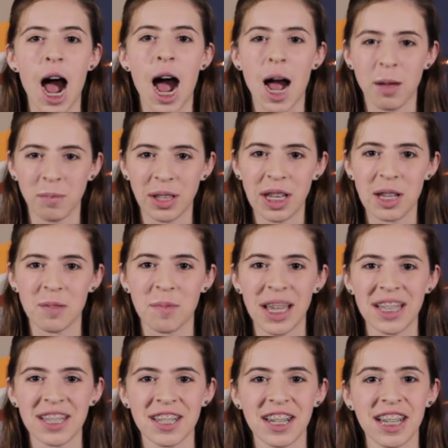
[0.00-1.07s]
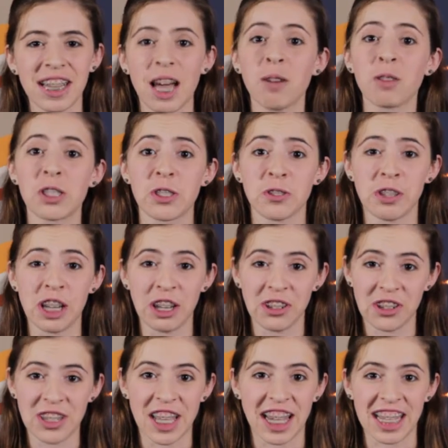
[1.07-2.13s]
I'm Lydia MAINZER, and that was
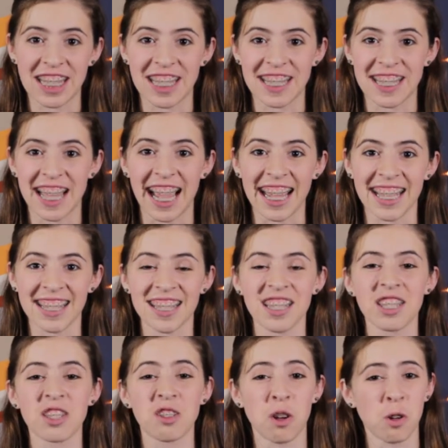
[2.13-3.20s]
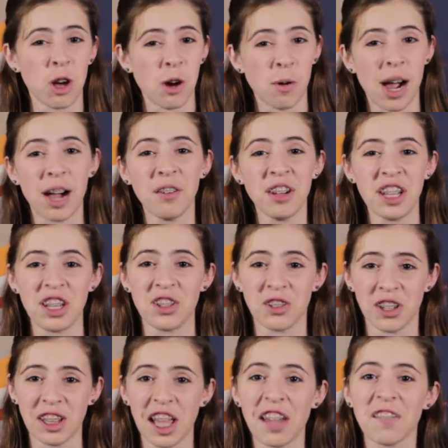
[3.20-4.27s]
300 Seconds of Science. So go out,
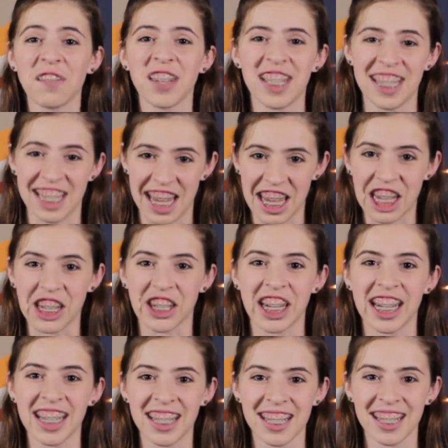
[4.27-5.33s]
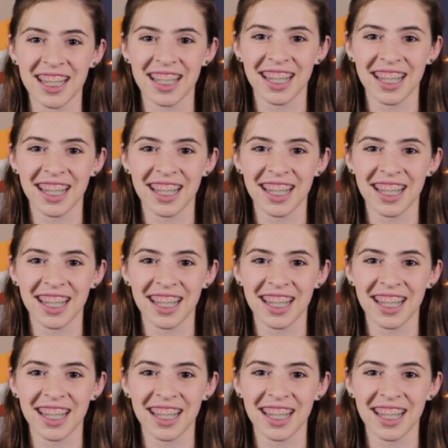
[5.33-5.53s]
enjoy life, and stay curious.